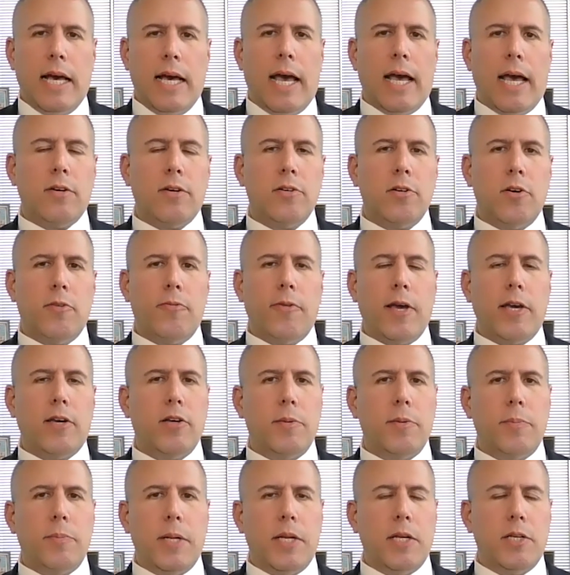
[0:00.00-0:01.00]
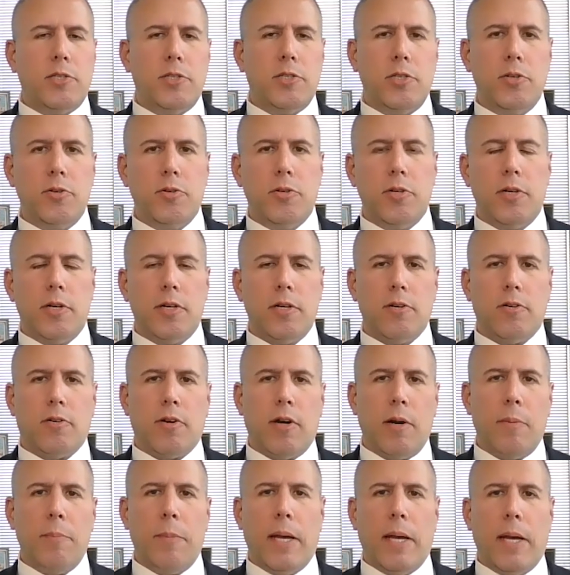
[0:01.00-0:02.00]
I don't know if I could have been a tutor
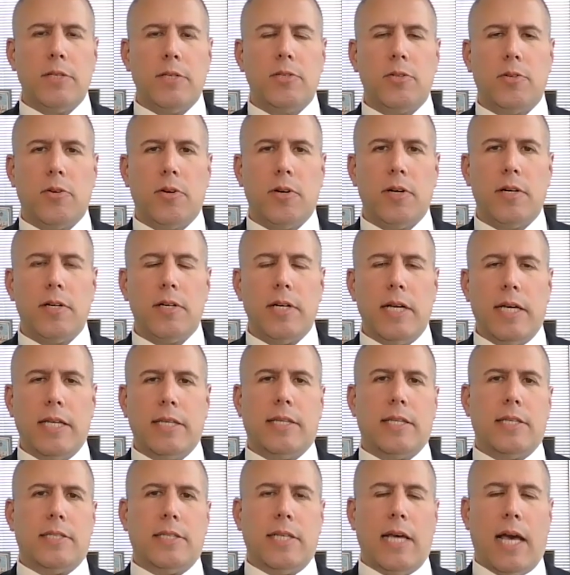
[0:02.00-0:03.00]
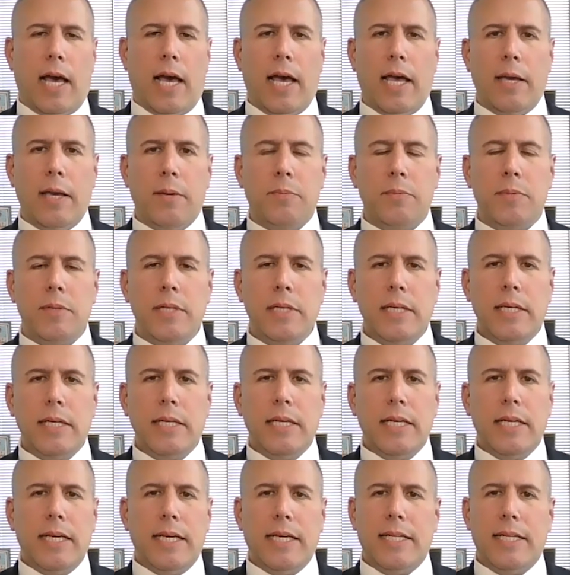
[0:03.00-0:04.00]
or a mentor at the time.
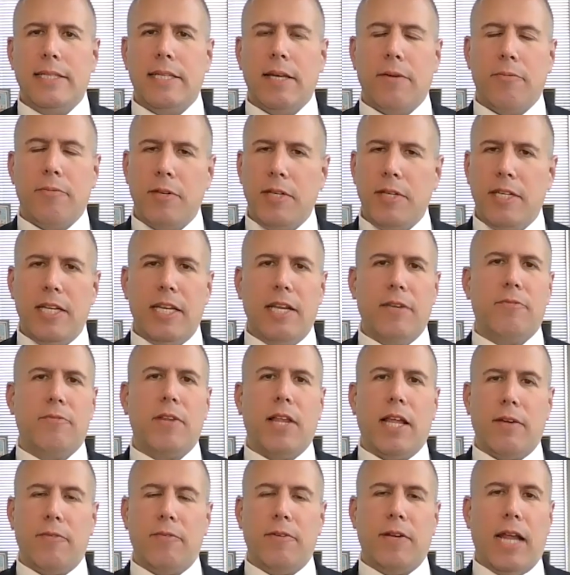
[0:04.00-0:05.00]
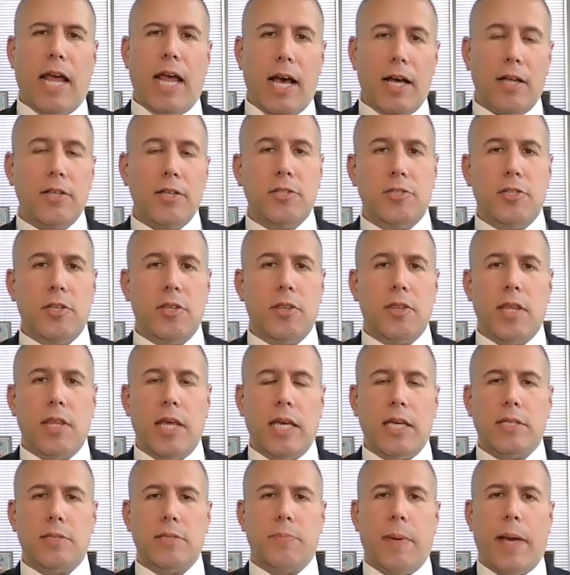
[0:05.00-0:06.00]
I definitely didn't have a lot of knowledge in
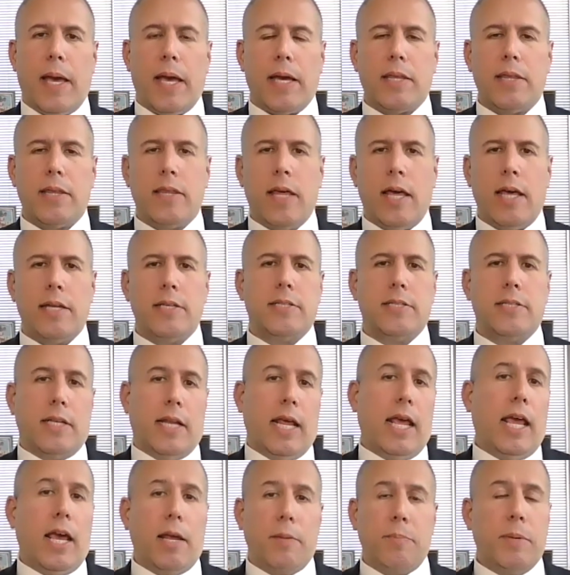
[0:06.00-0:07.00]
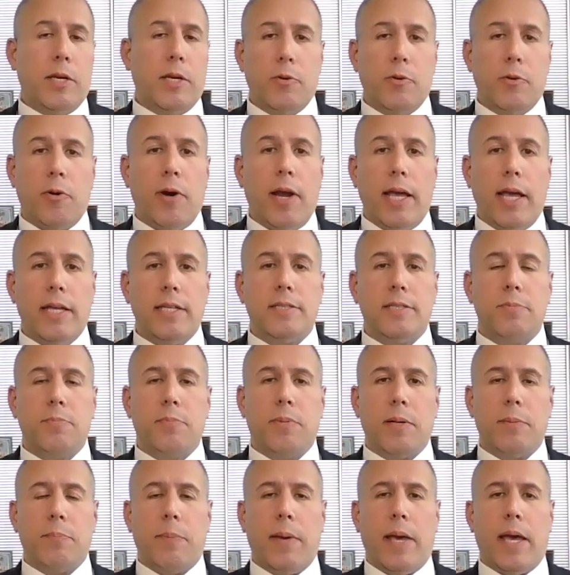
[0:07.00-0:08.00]
things back then. Today I'd be great,
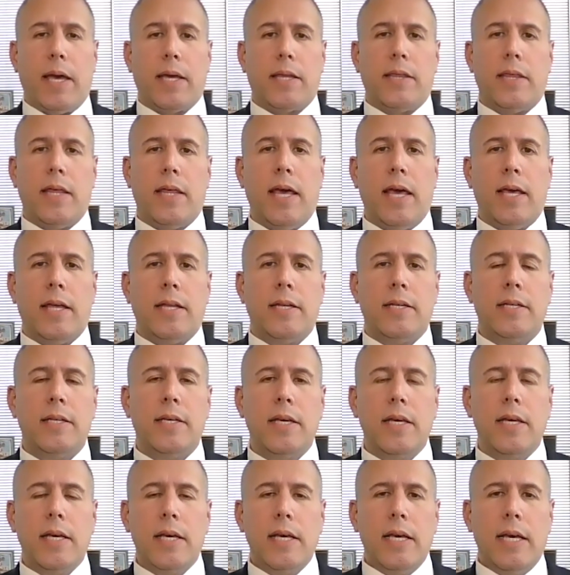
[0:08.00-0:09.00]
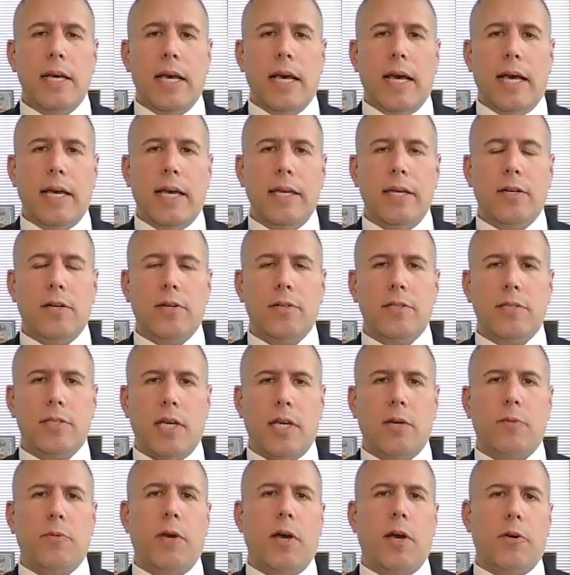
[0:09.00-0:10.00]
but back then, it's
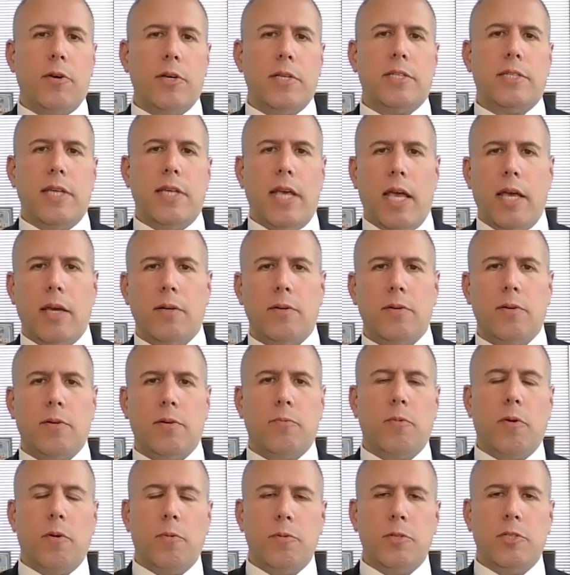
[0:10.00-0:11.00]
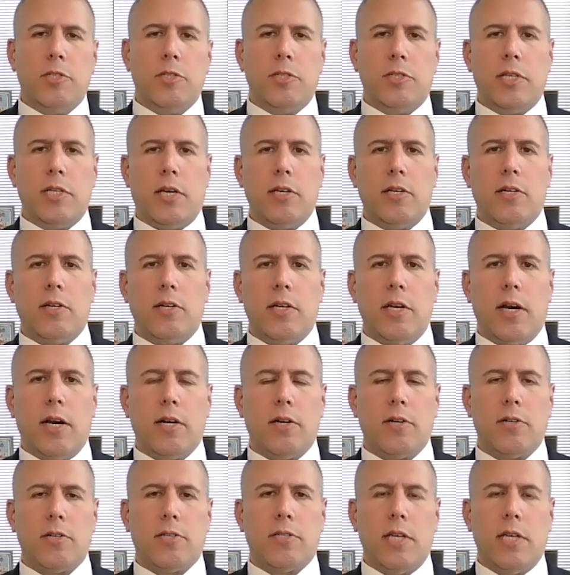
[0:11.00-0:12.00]
like we always say, well, what would you tell your
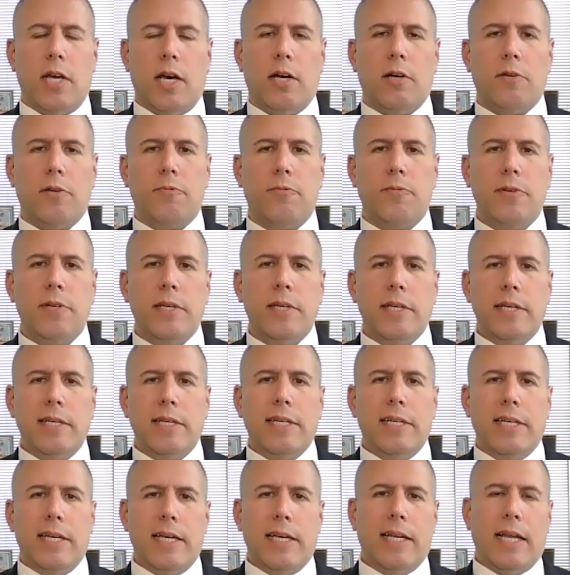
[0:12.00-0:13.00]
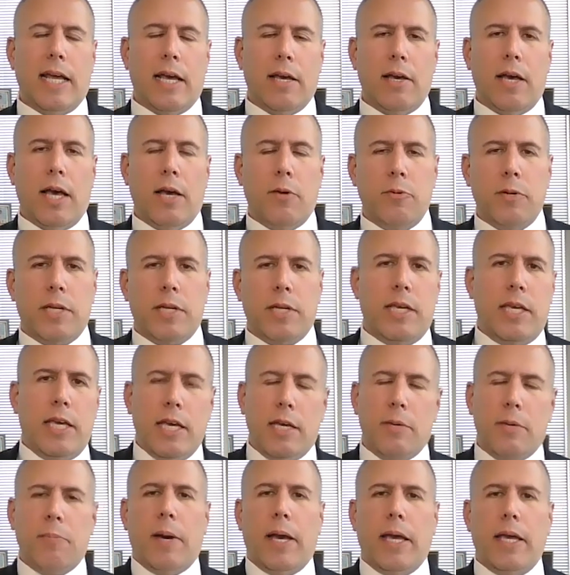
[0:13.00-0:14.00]
younger self? And I would
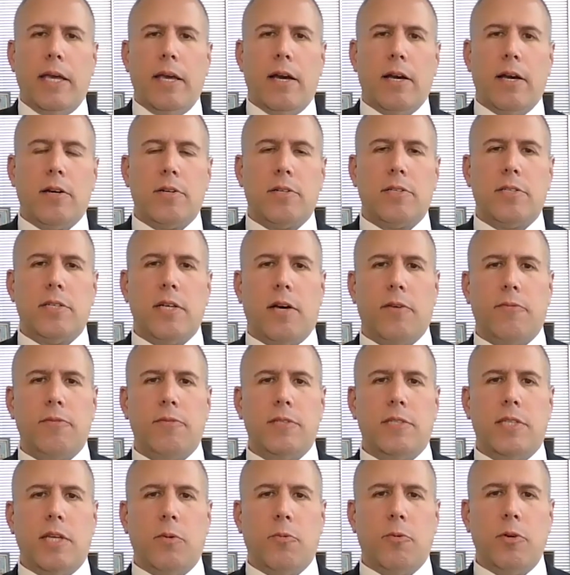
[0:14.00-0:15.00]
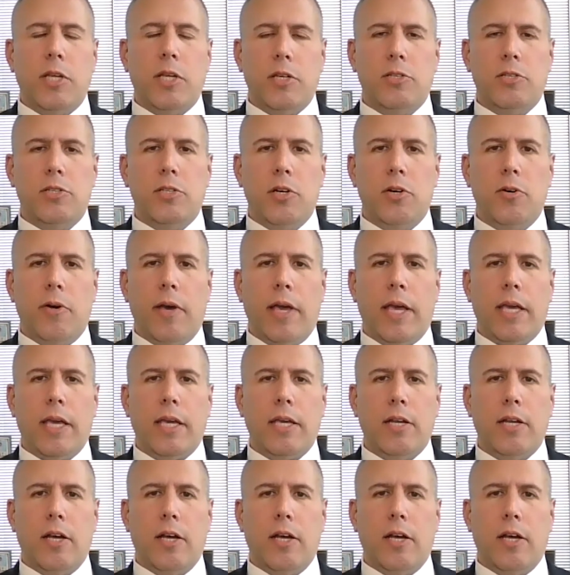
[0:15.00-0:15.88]
kick my younger self and say, what are you doing?